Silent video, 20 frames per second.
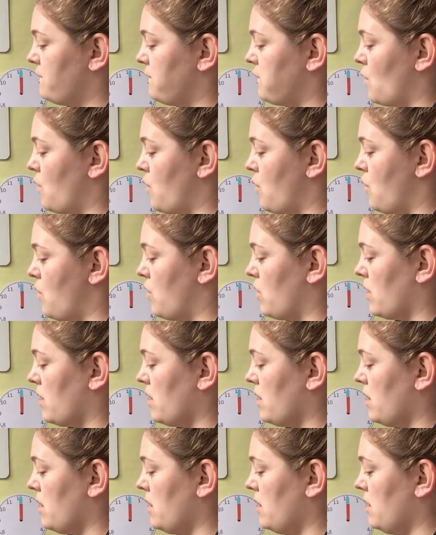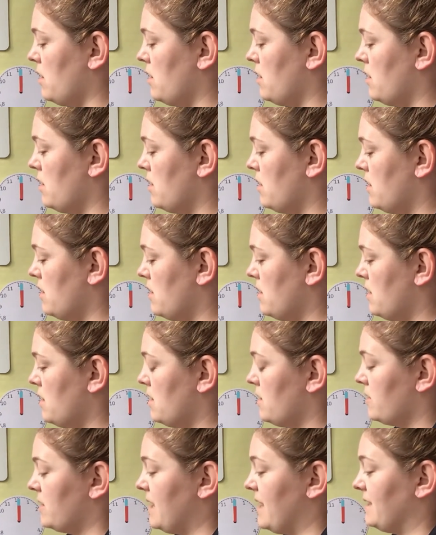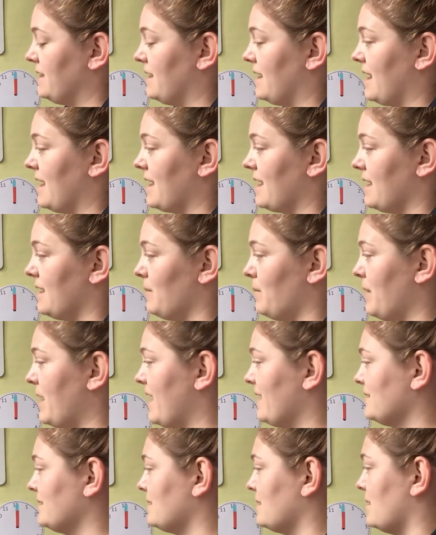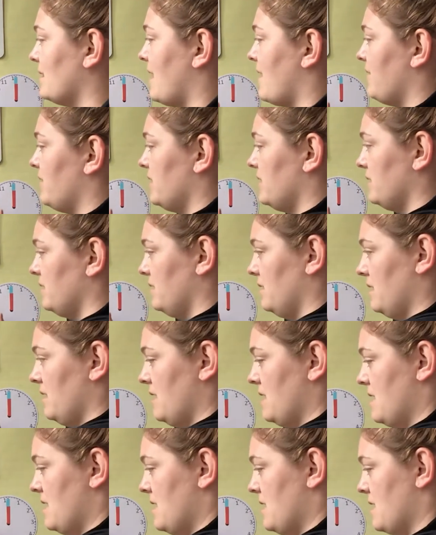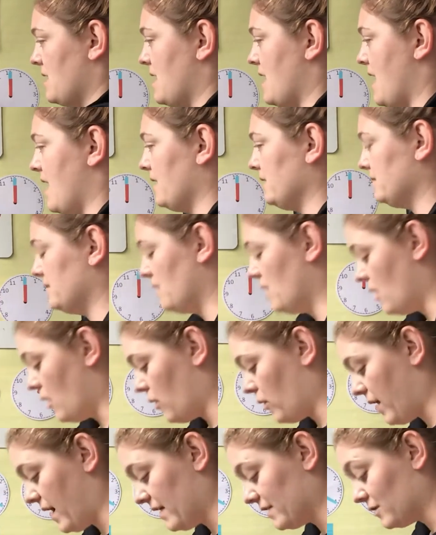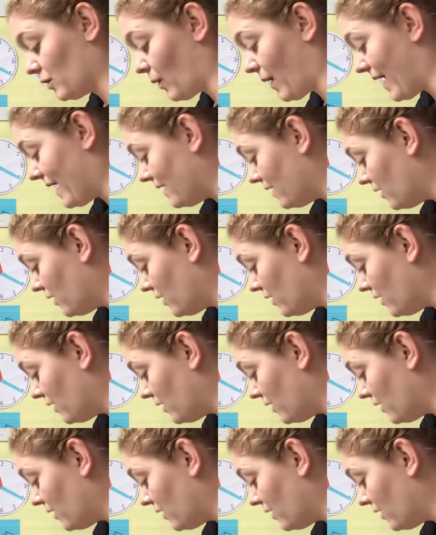4. Okay, did I get it past 11? Yes? Okay, so I